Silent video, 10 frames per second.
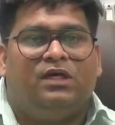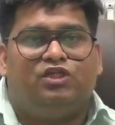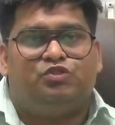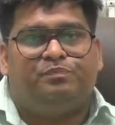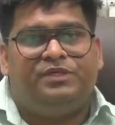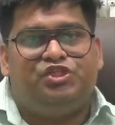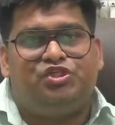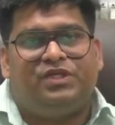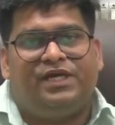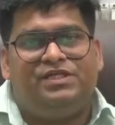a
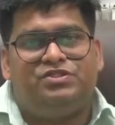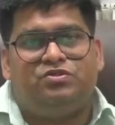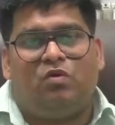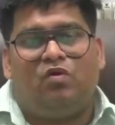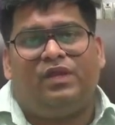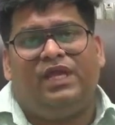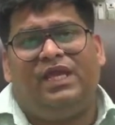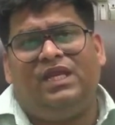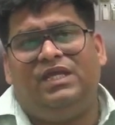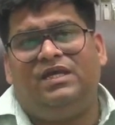specialized or
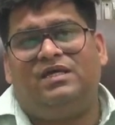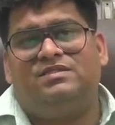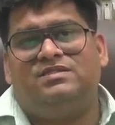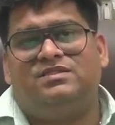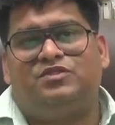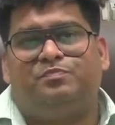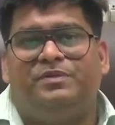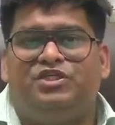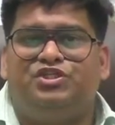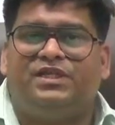any
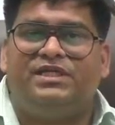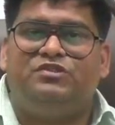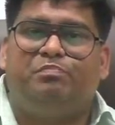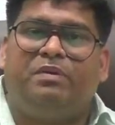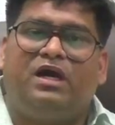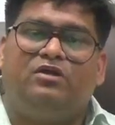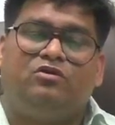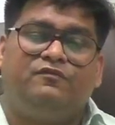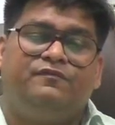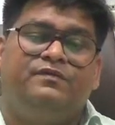unspecialized
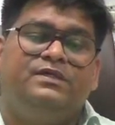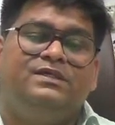part of